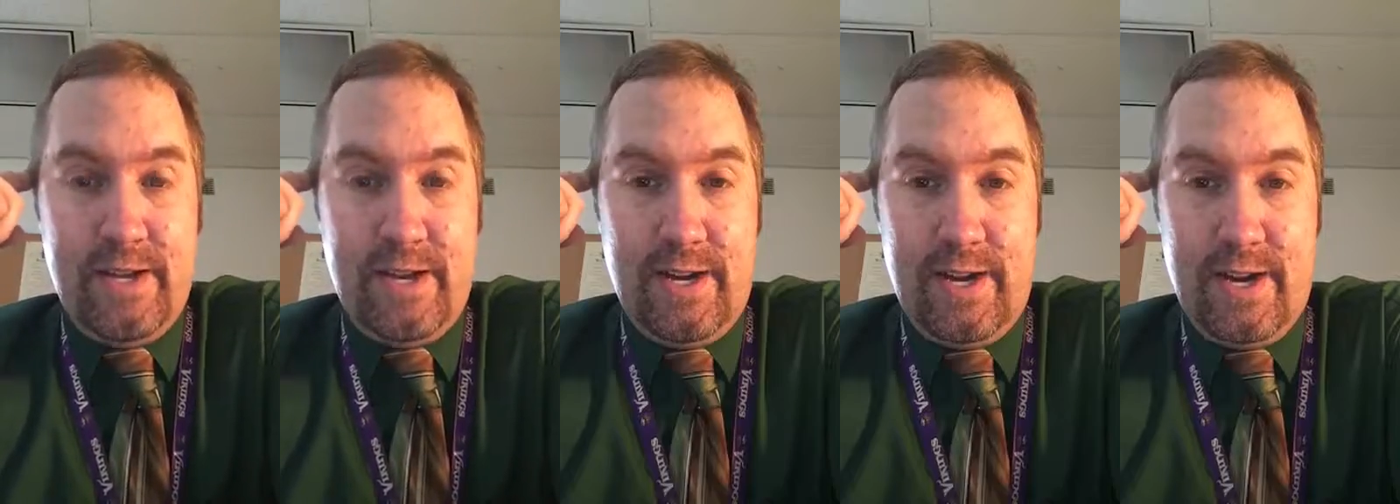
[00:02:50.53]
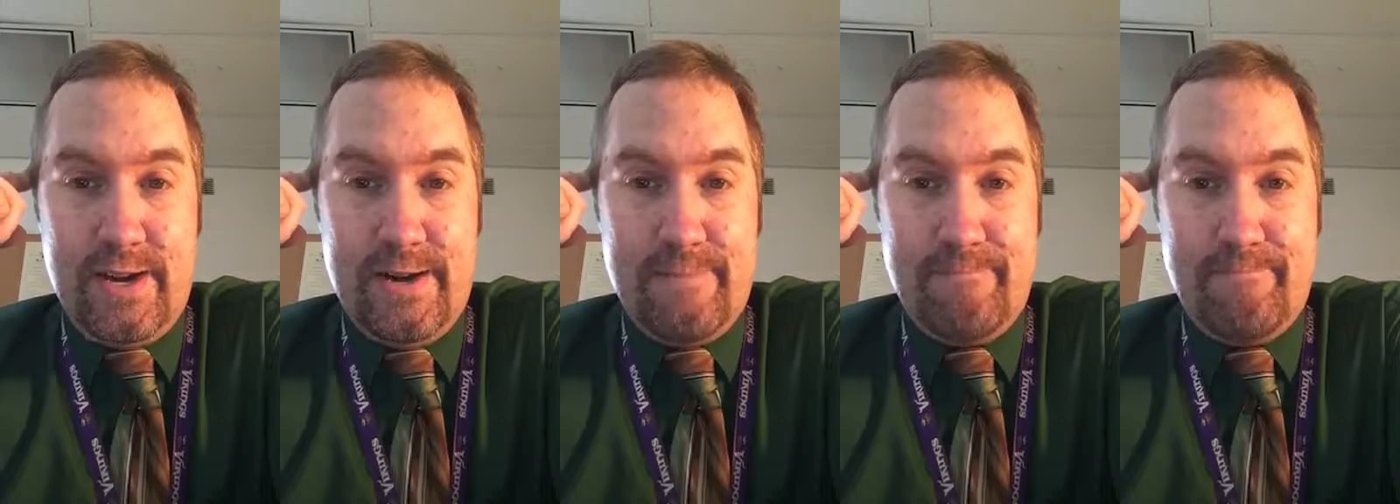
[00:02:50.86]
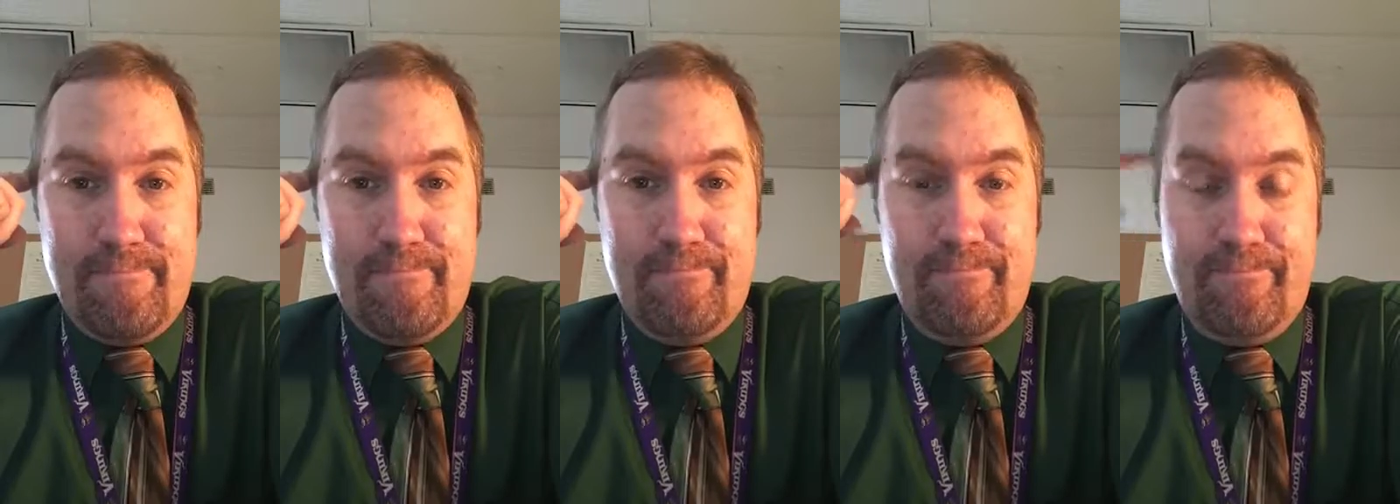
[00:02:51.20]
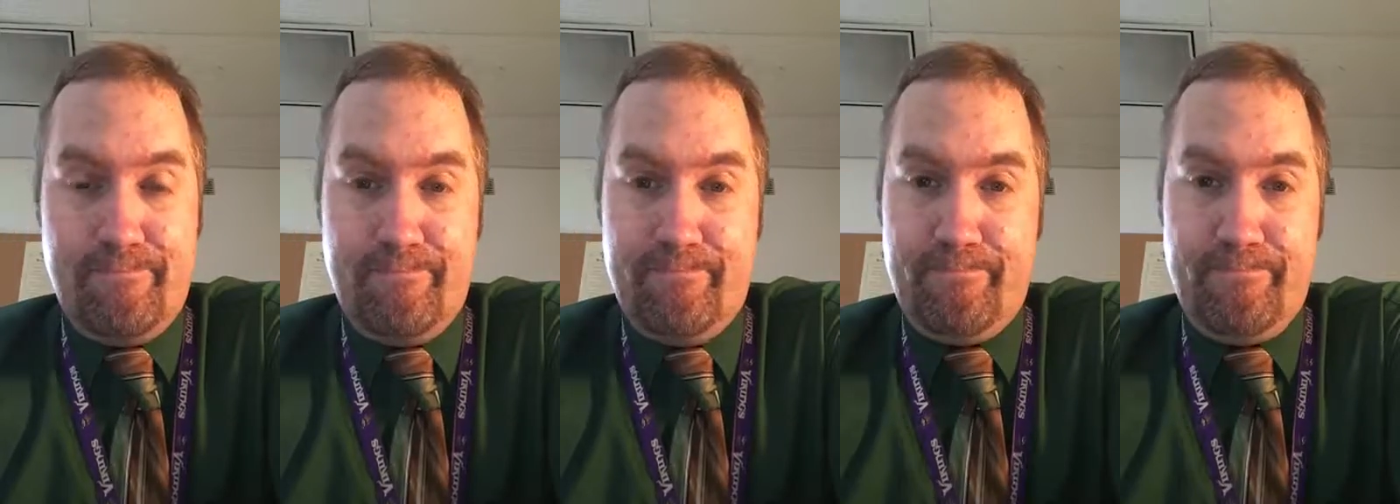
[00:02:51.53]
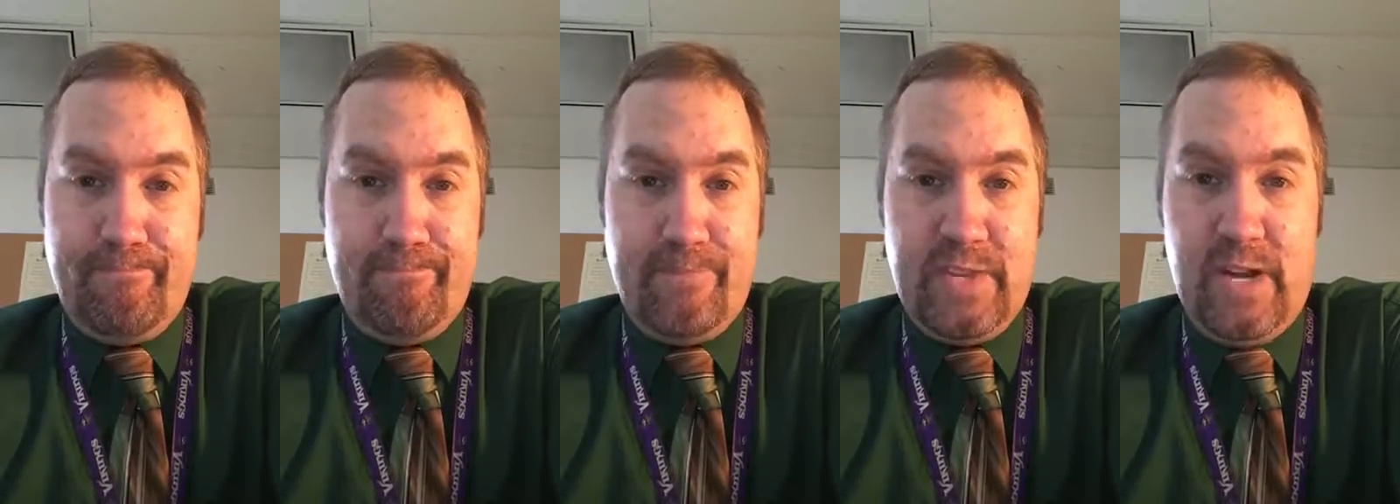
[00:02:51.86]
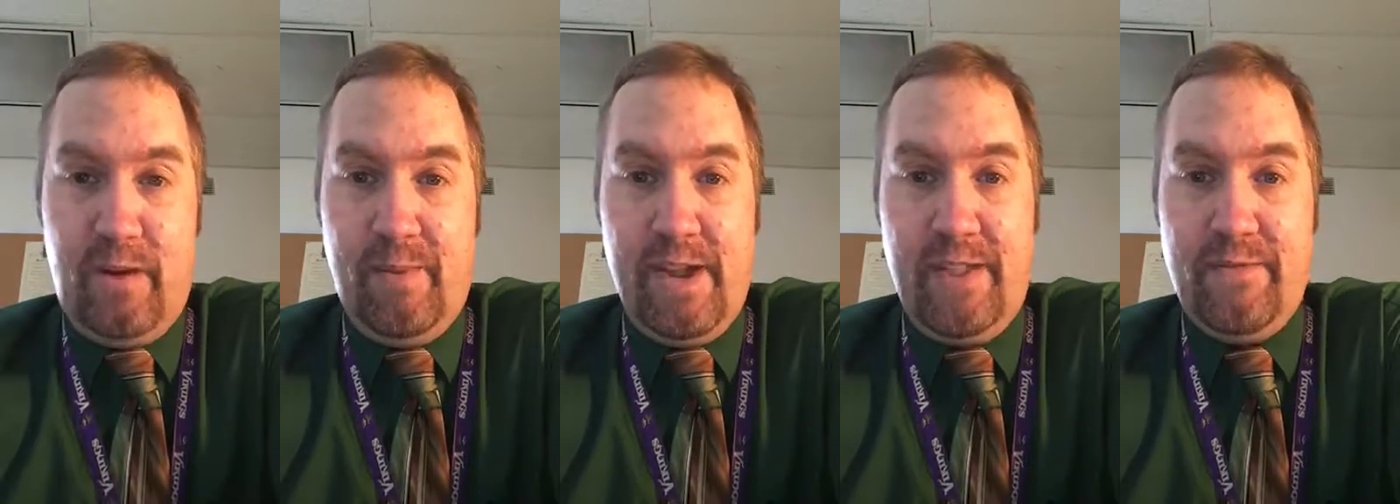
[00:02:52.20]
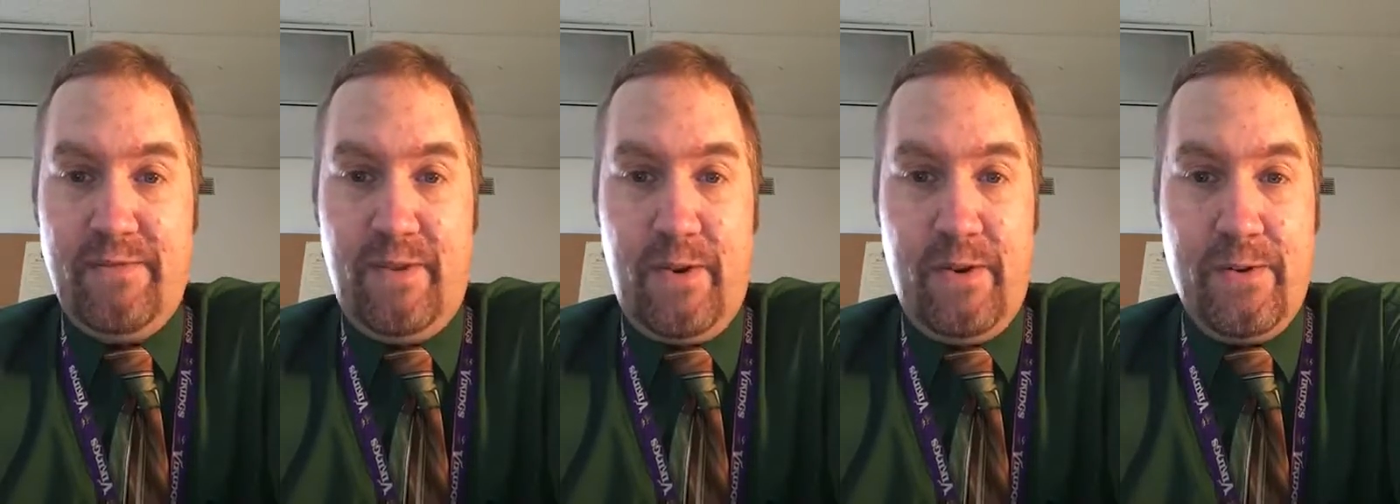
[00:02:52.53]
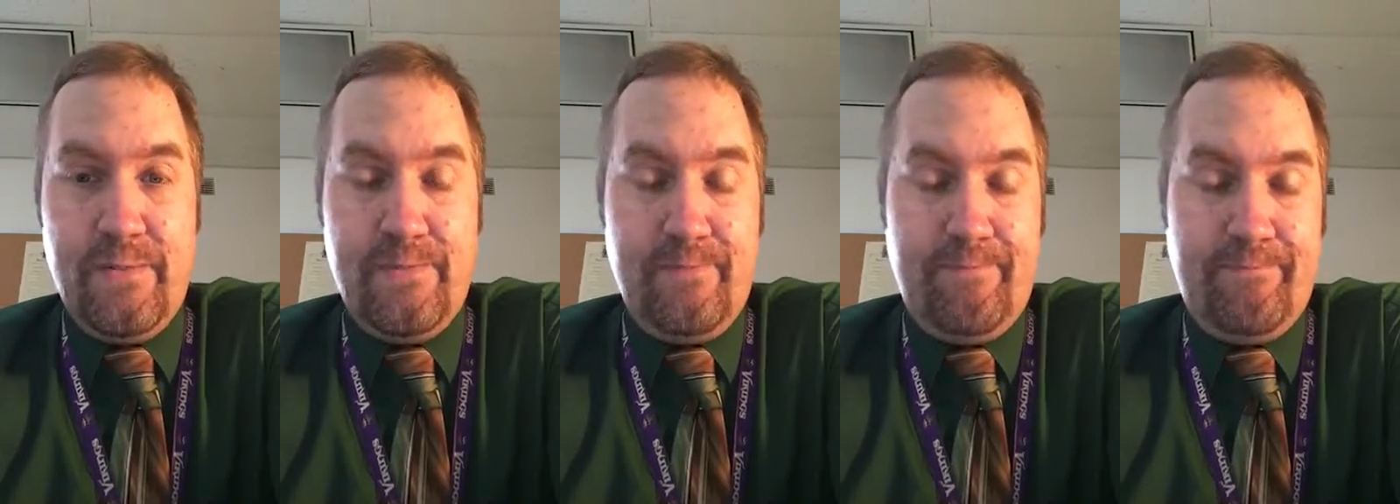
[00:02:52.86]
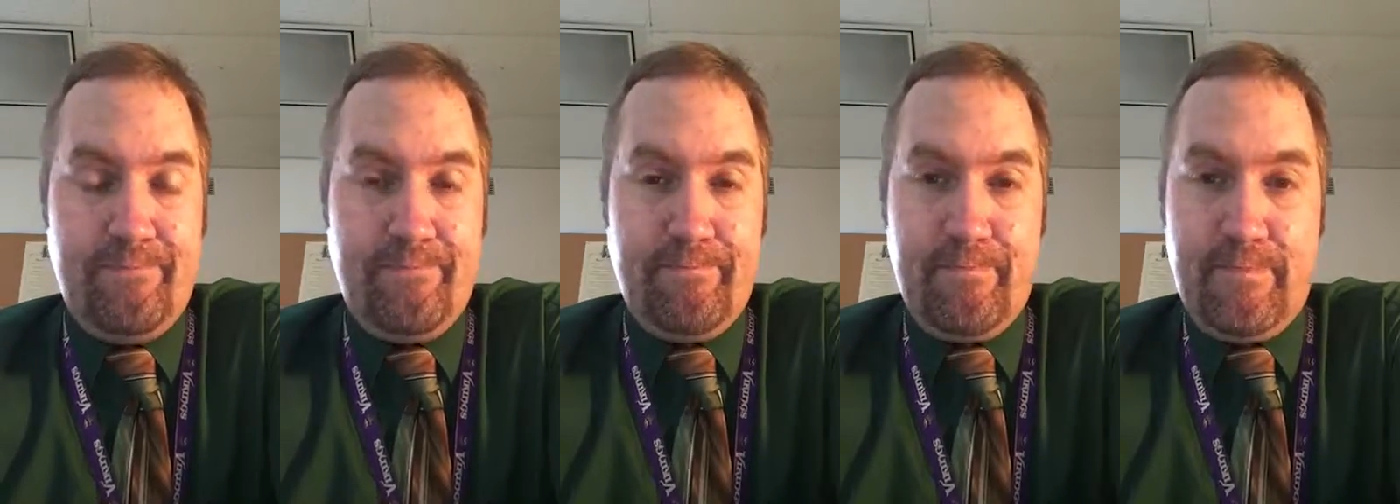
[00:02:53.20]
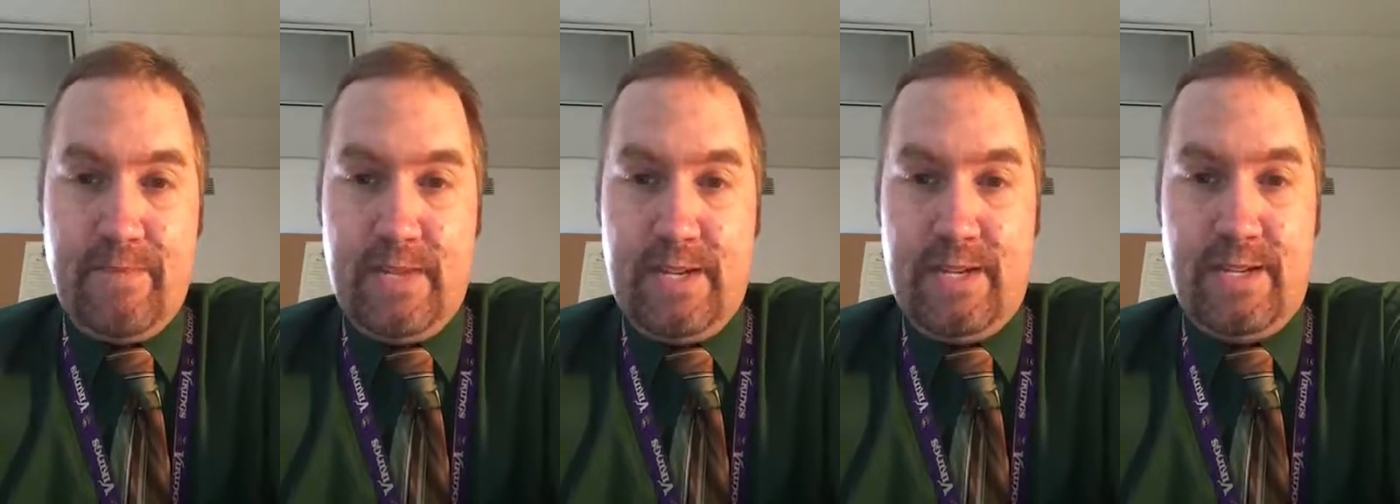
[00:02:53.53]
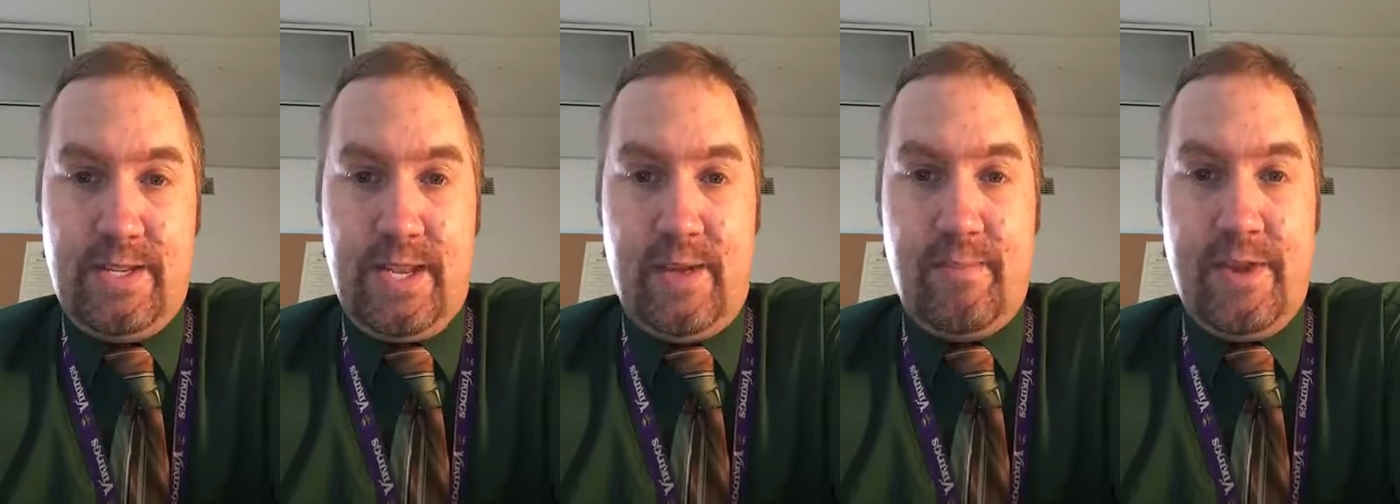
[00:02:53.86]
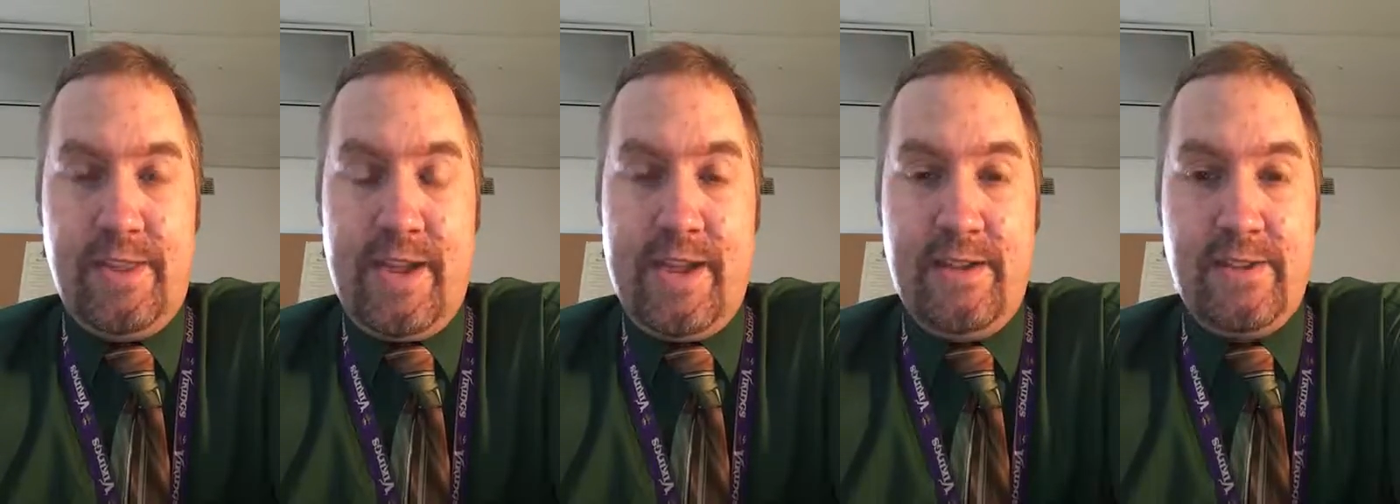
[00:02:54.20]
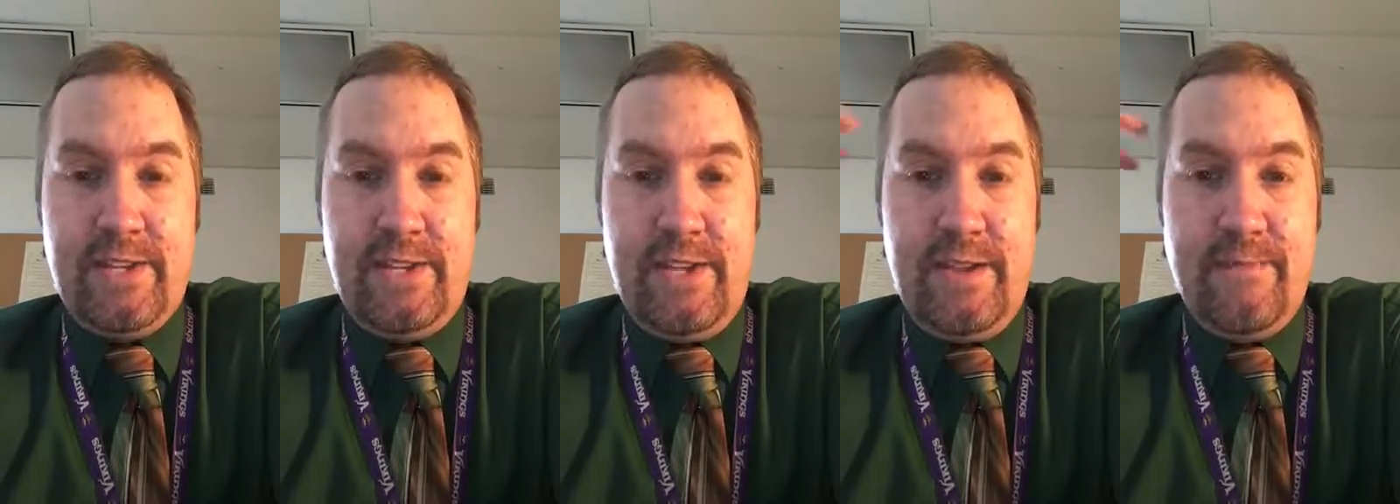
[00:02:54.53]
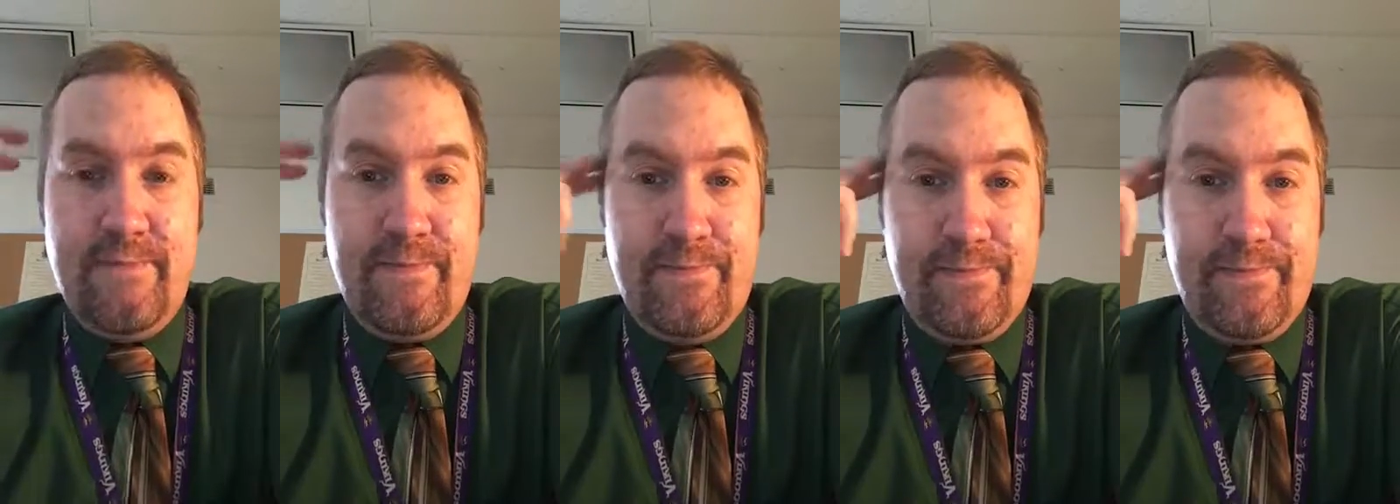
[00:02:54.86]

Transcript: call me on the phone, stop by the ALC,